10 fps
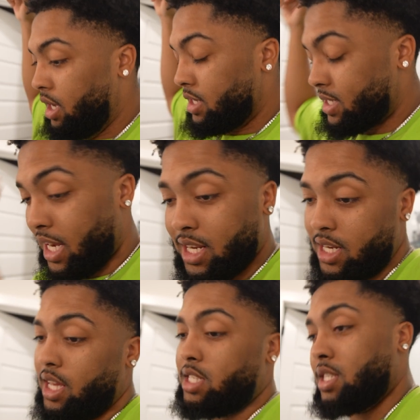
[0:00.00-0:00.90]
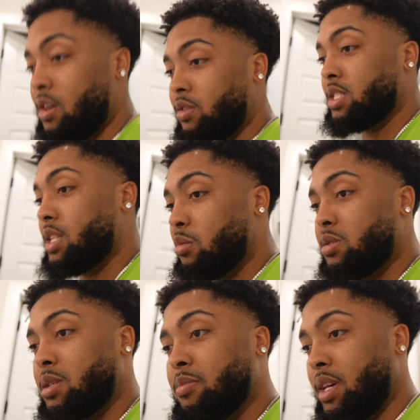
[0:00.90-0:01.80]
take the necessary steps
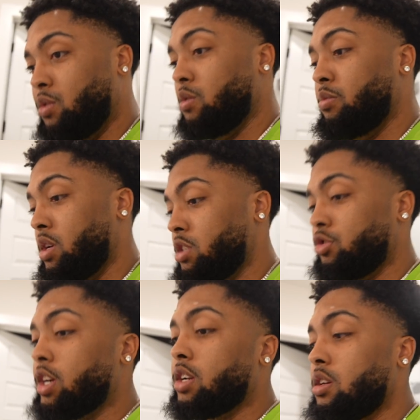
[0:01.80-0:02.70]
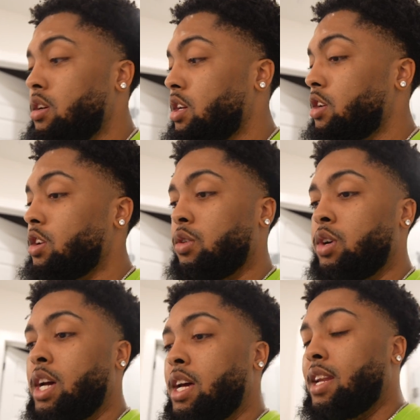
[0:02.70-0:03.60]
to make you a better trader. 9
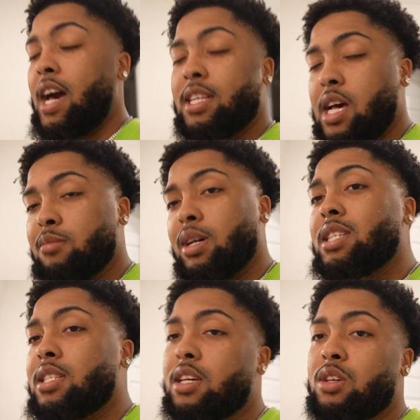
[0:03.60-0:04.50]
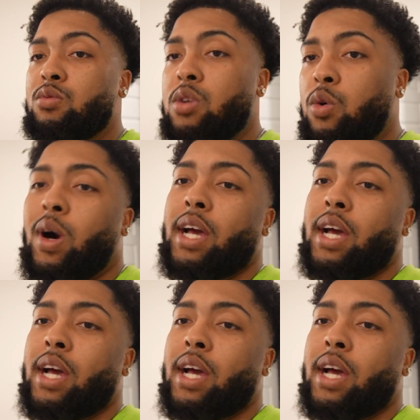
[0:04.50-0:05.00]
times out of 10, you know why